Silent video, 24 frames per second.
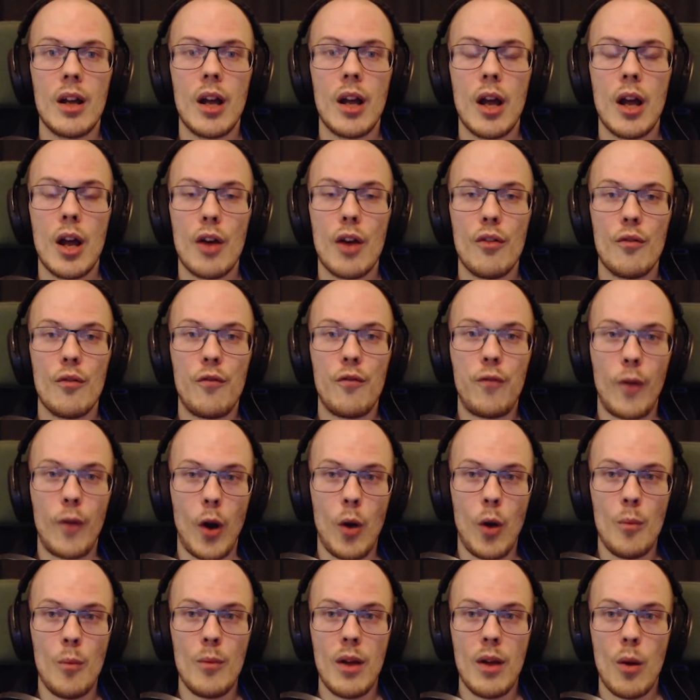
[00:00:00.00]

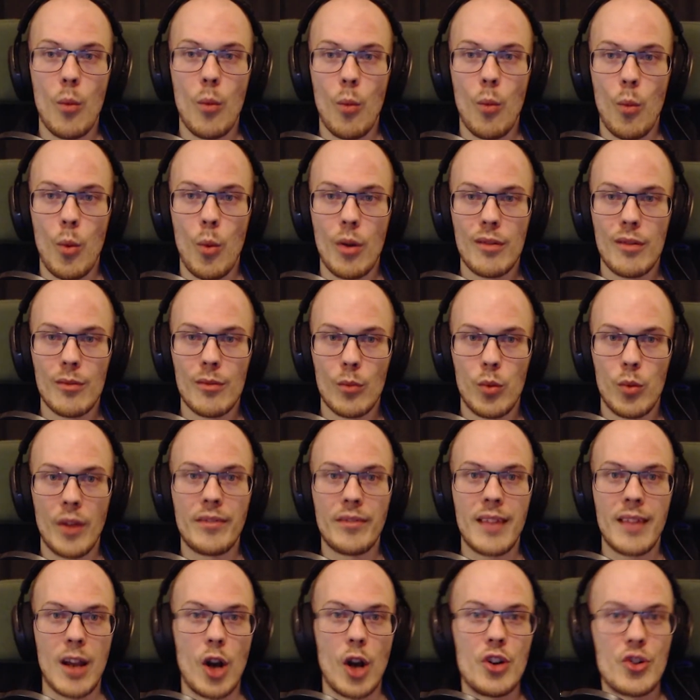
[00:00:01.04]
from what
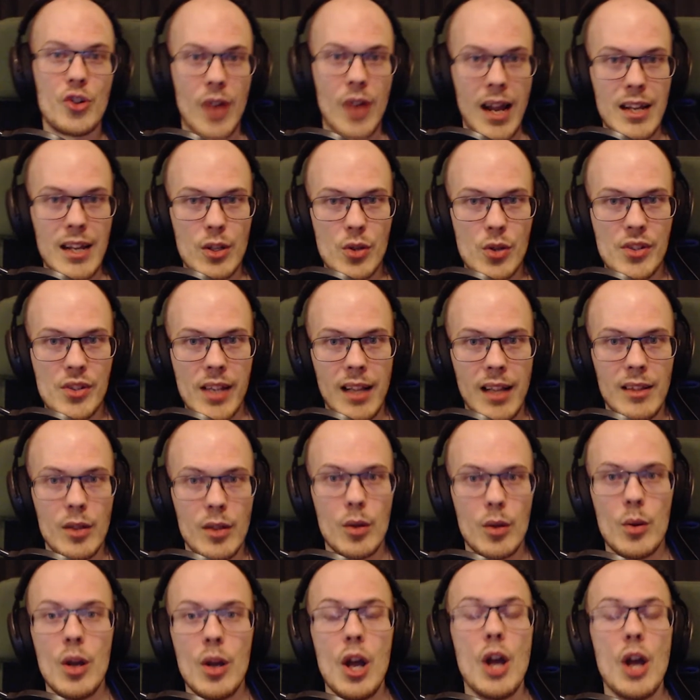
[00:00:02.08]
they are trying to sell
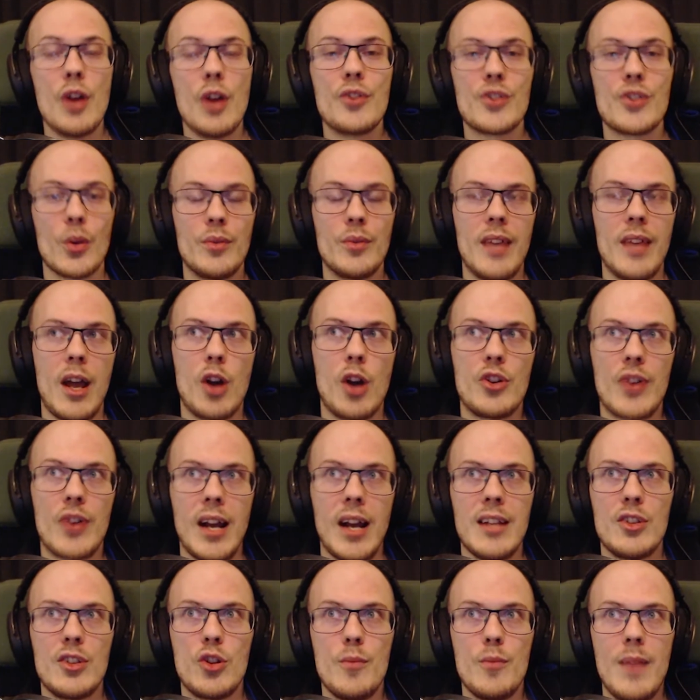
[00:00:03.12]
you, so they are trying
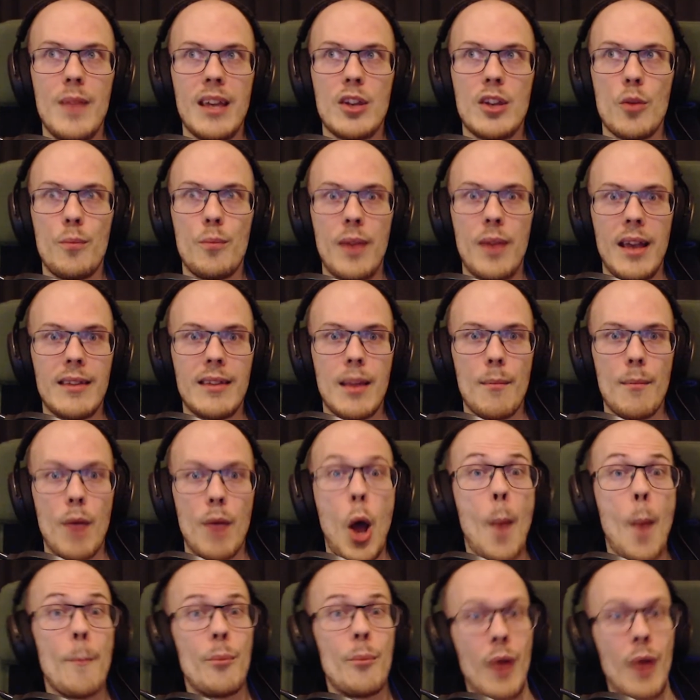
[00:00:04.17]
to make you pay them
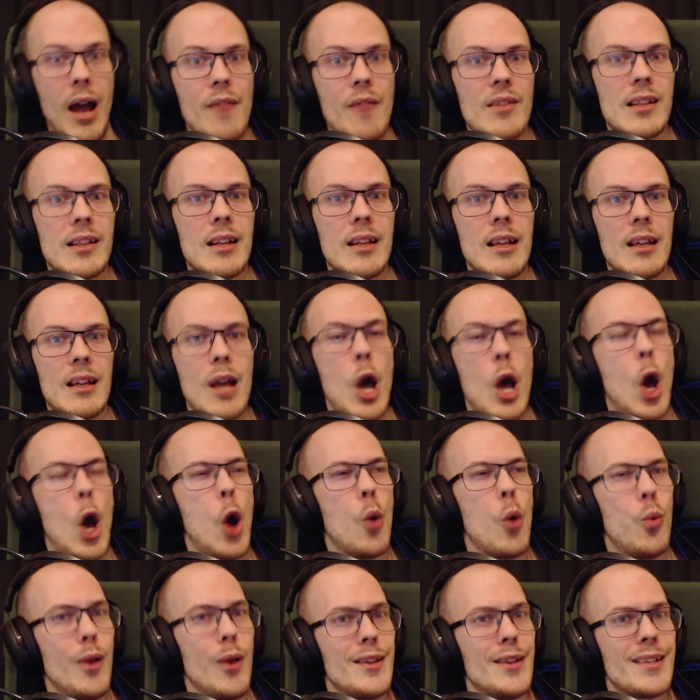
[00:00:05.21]
privately,
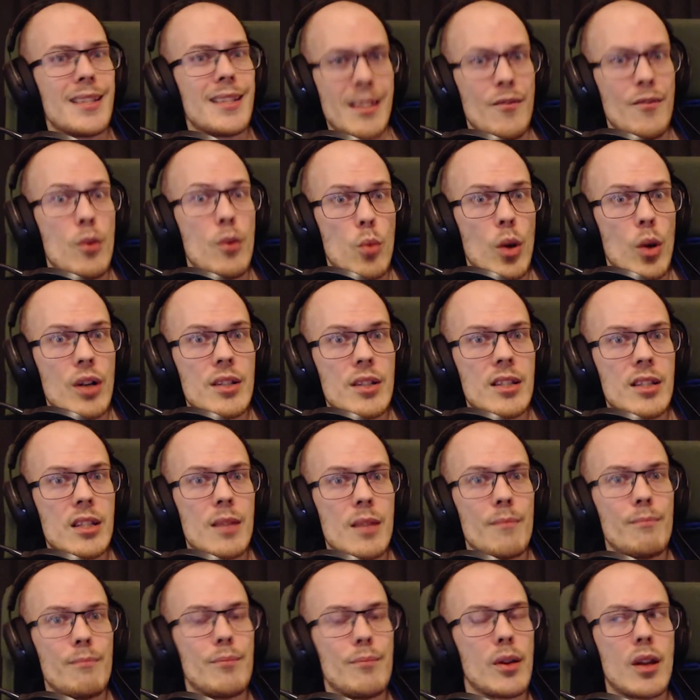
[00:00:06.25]
which is even worse,
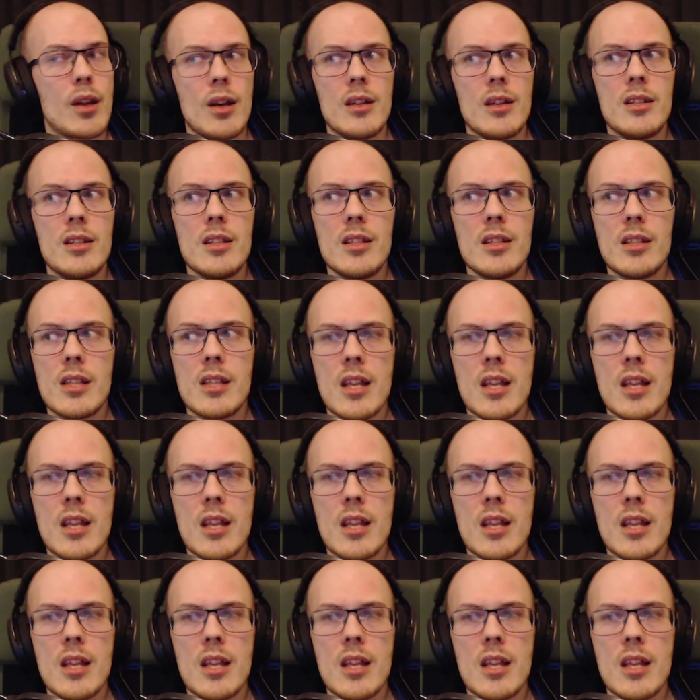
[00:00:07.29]
because